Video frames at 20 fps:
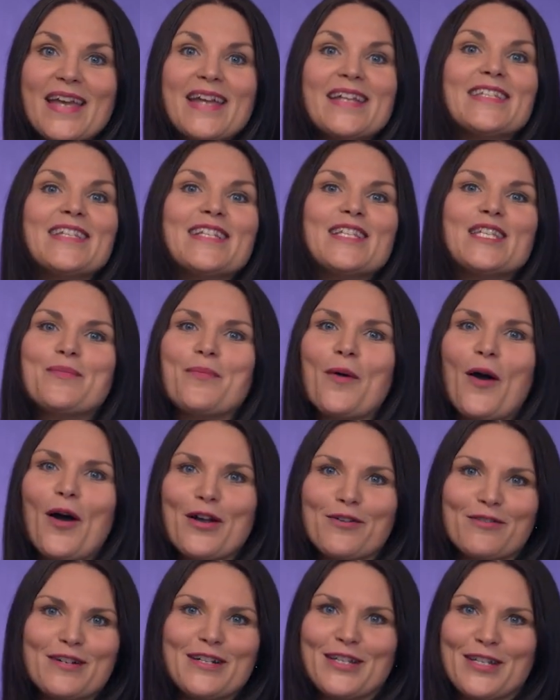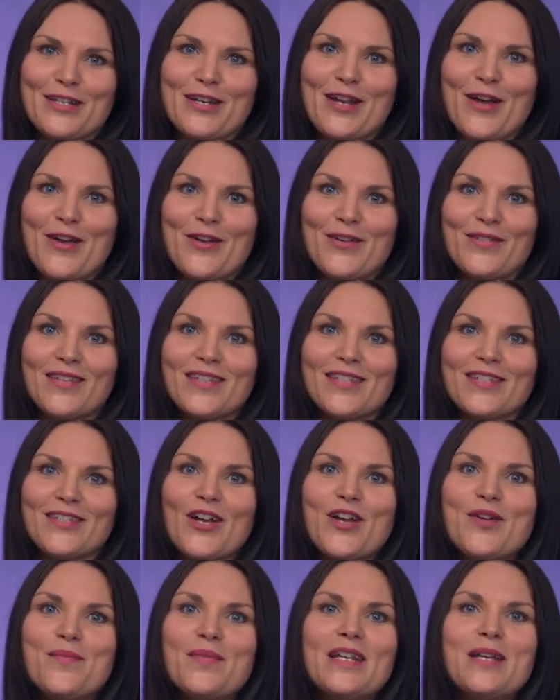it's inspiring to know that
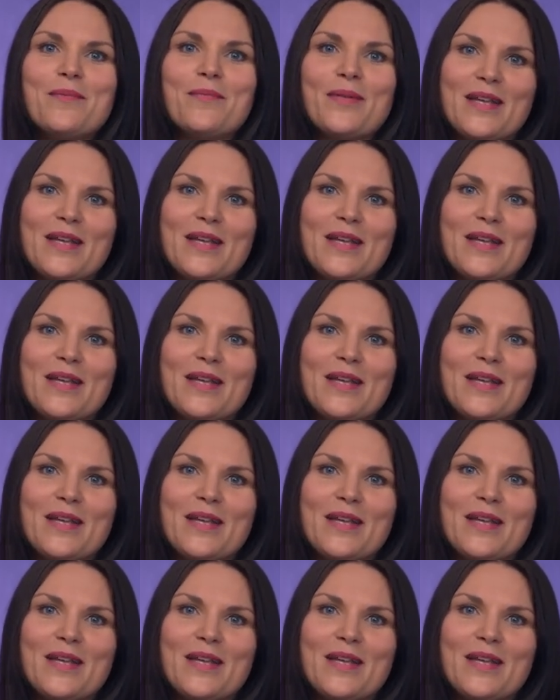so many